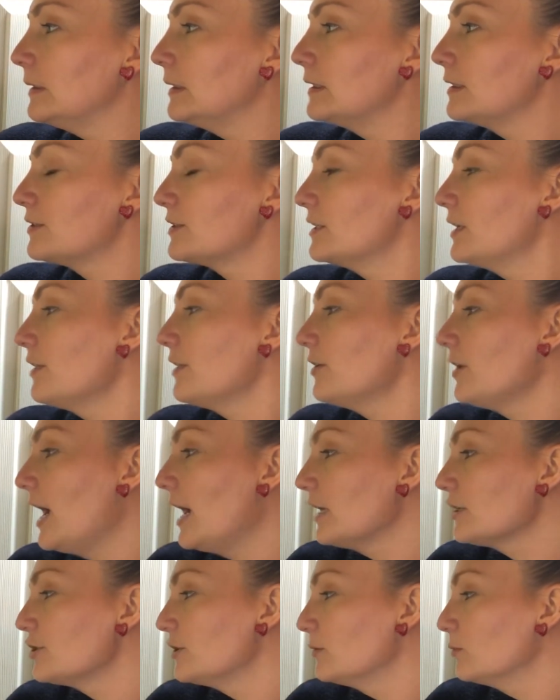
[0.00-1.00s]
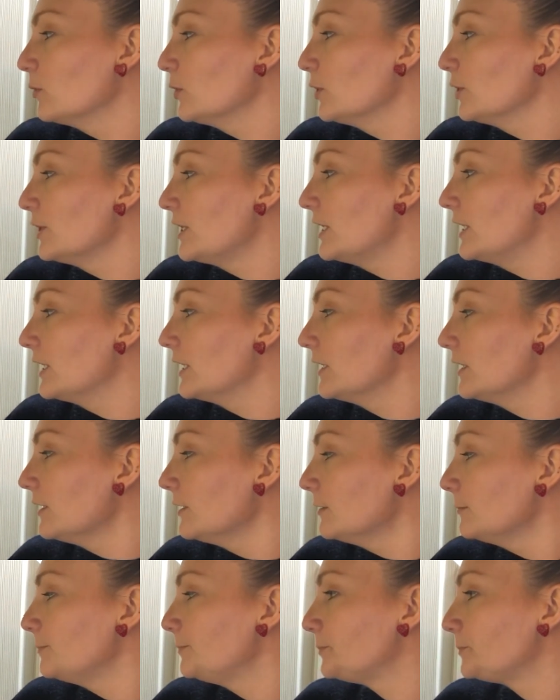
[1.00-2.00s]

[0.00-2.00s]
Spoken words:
There's another action word here.